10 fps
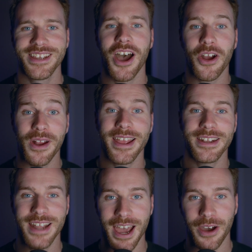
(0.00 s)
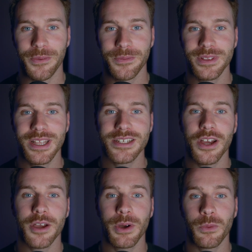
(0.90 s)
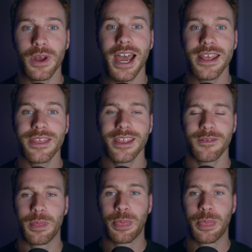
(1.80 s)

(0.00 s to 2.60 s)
All right, now let's talk about what I think.